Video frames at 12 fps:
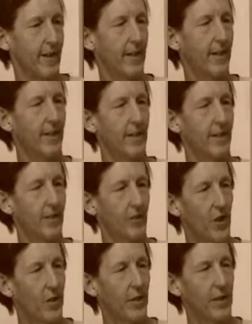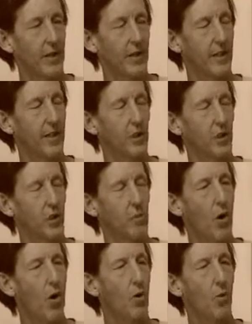And so, and in a
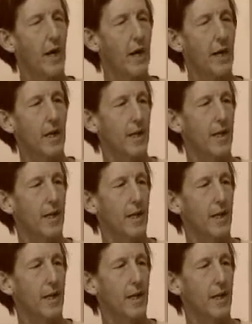small way,